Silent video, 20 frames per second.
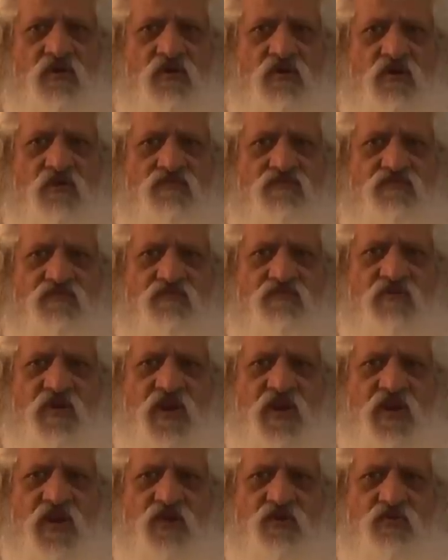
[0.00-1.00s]
of
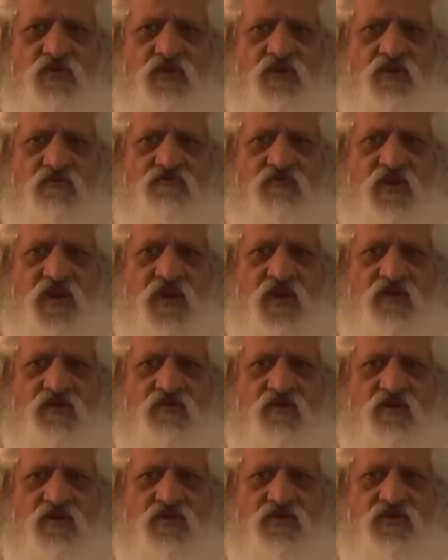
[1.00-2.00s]
finite with infinite
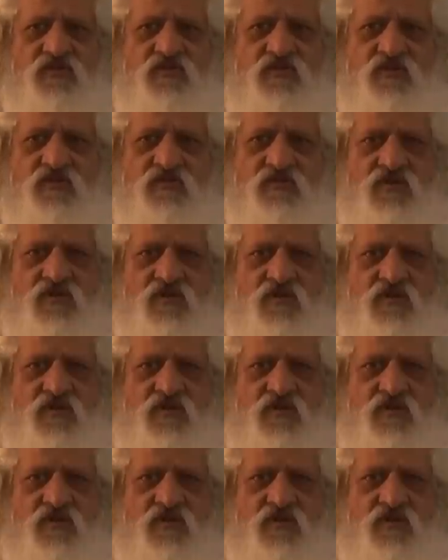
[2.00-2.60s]
consciousness,